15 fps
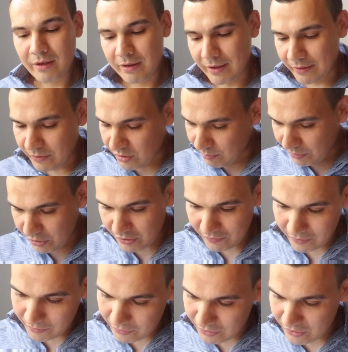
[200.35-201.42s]
Then there's a bunch of
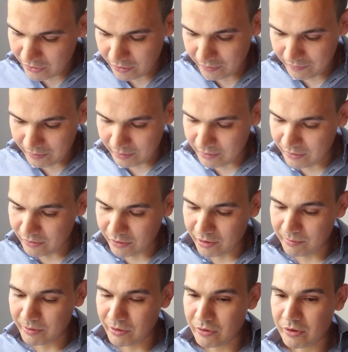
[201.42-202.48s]
other stuff that's not
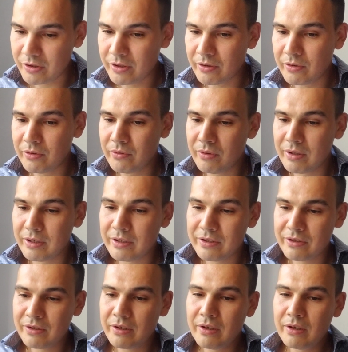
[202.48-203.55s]
going to be interesting to you guys.